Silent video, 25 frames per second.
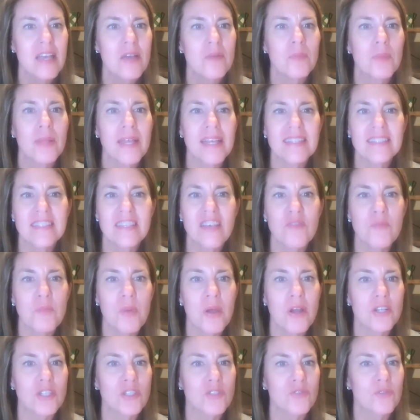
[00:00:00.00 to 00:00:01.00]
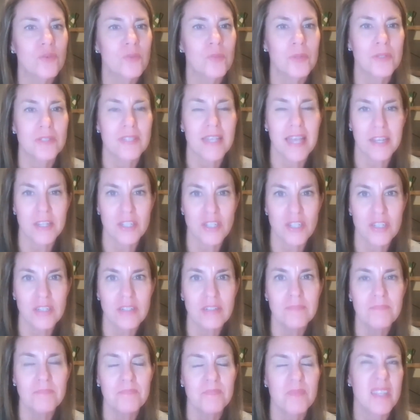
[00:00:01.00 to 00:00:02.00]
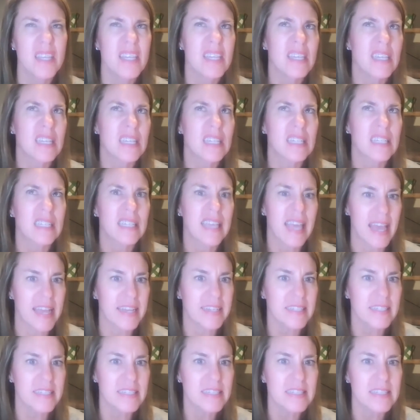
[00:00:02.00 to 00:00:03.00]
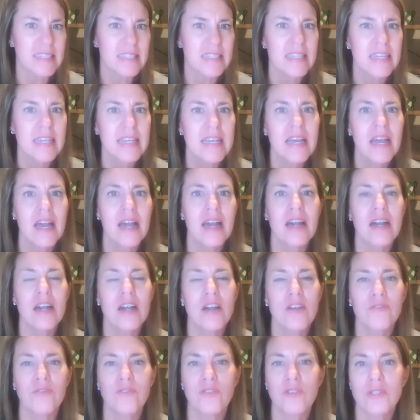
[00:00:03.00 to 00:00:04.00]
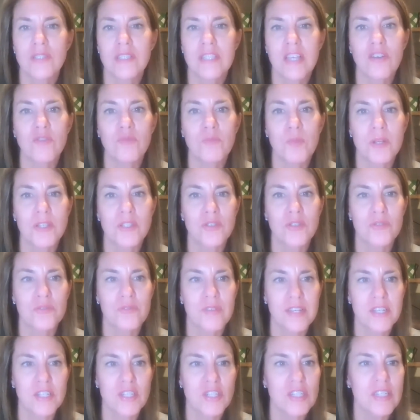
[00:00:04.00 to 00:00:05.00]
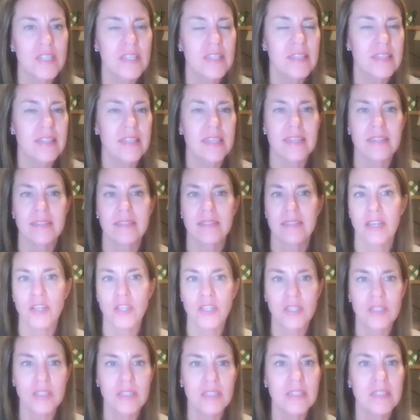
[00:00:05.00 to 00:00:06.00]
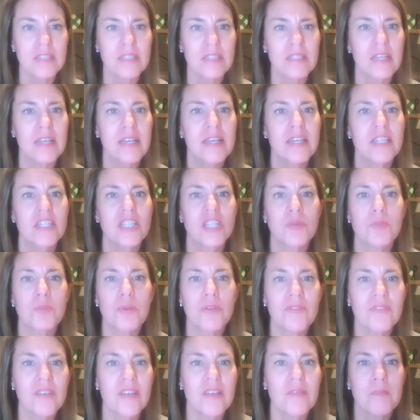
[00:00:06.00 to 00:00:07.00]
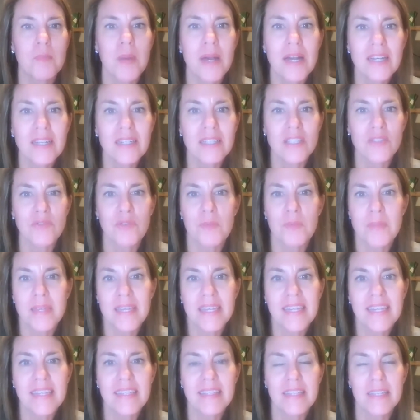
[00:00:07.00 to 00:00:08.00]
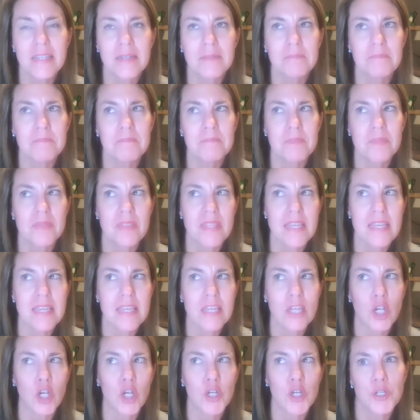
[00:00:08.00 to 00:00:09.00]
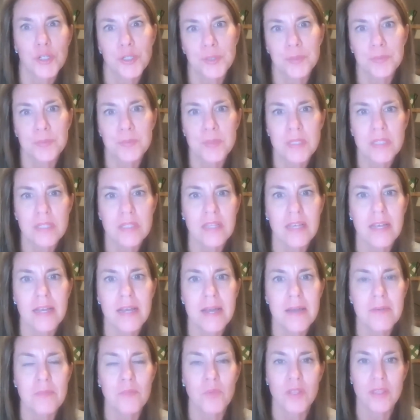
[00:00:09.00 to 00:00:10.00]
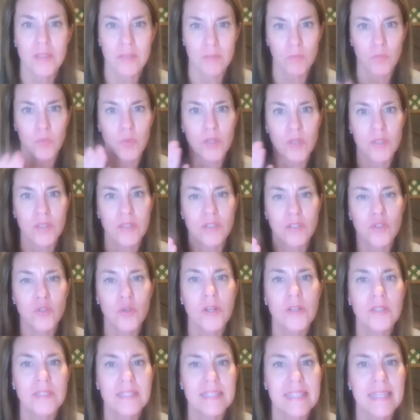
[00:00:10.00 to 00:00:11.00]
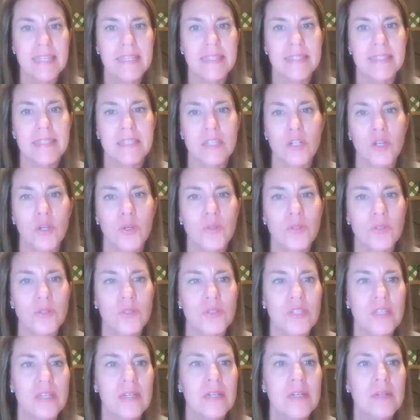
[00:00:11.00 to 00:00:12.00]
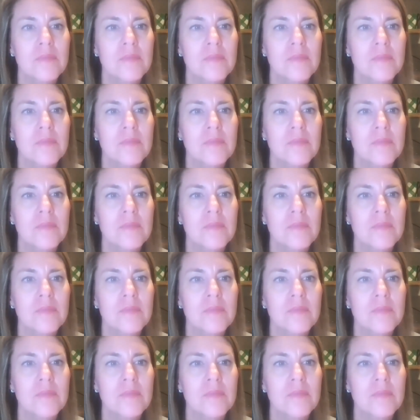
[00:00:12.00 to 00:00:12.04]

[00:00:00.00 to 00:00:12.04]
Plants have parts for protection, think cactus uh, for self preservation, think succulents to prevent bugs from eating them, think herbs um, with, with strong scents and odors.